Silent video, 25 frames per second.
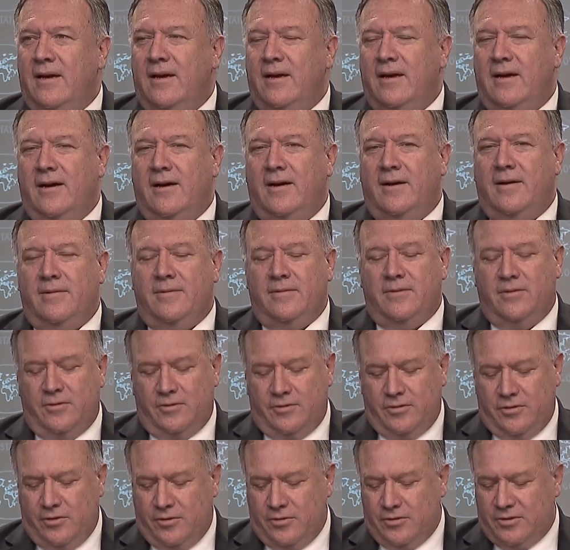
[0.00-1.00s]
Uh,
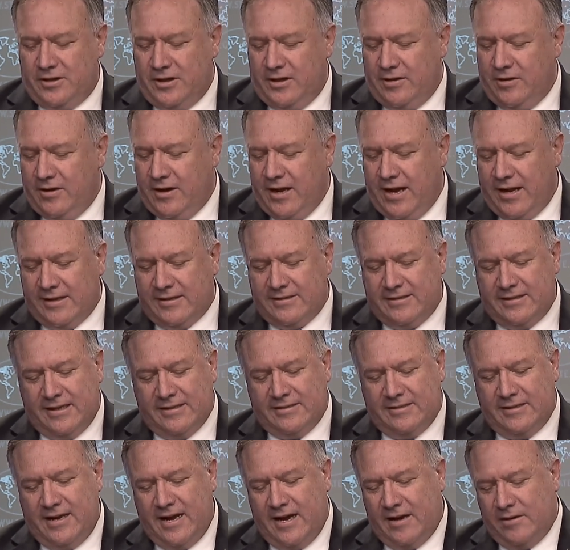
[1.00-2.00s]
you'll, you'll see the United
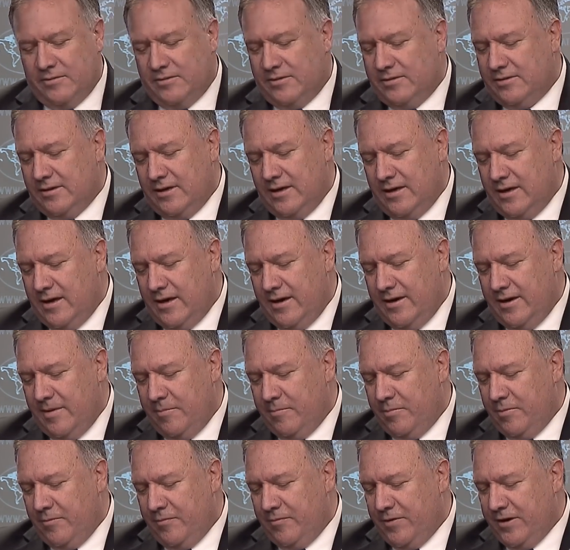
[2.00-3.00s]
States announce a, a
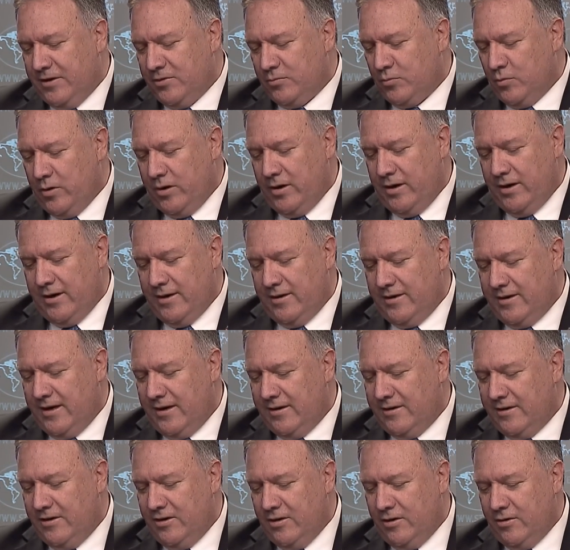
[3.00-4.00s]
number of things we
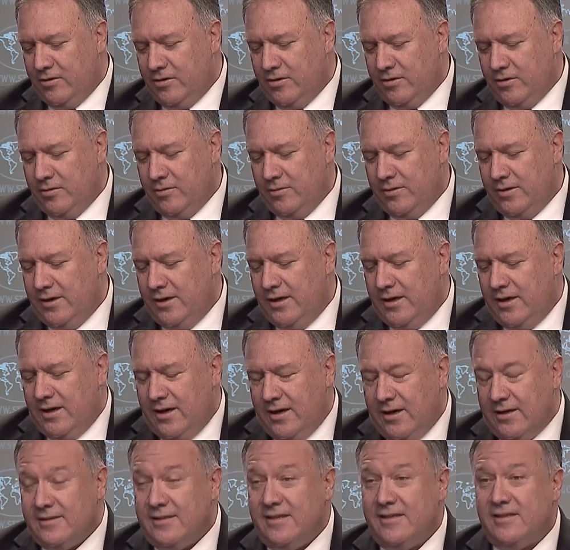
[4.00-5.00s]
intend to do to
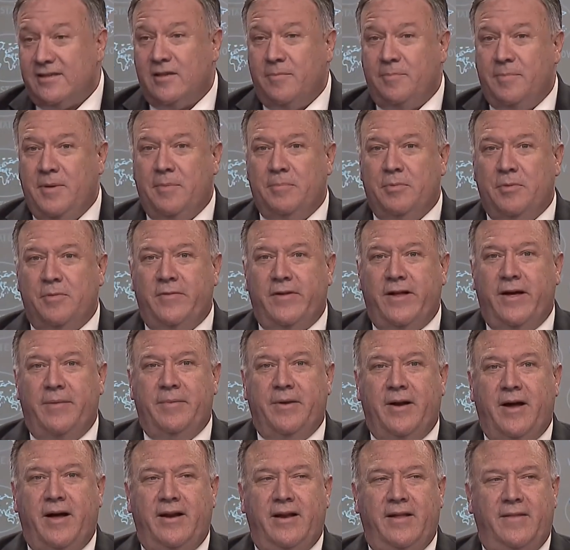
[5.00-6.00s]
assist the people of
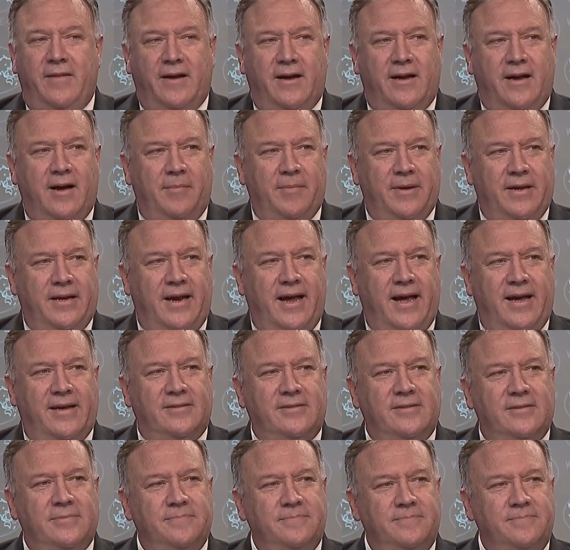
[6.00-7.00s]
Lebanon in the coming
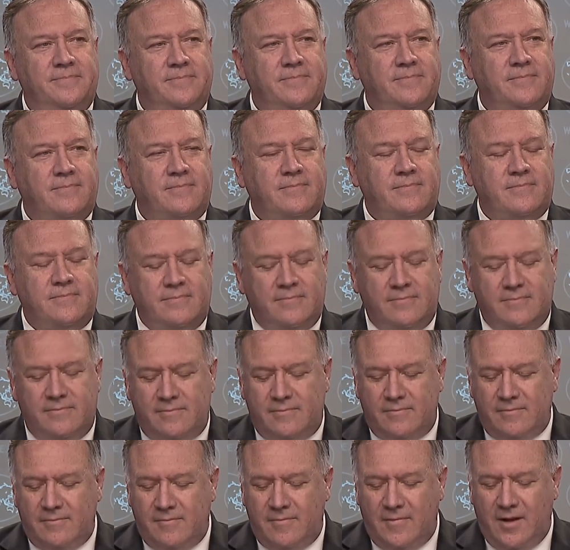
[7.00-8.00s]
days.
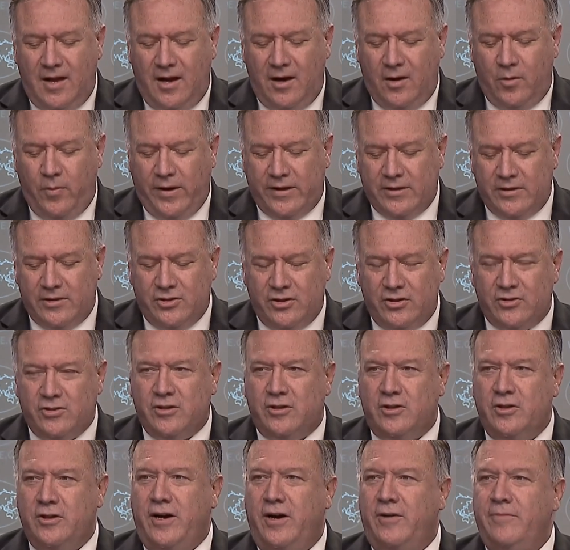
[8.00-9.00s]
A quick
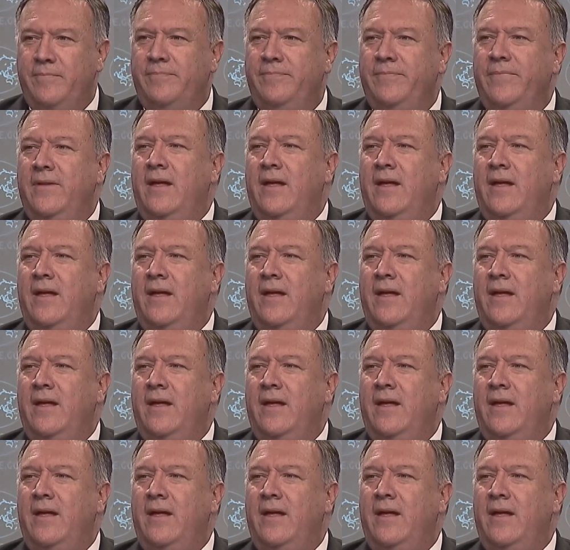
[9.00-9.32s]
logistical note.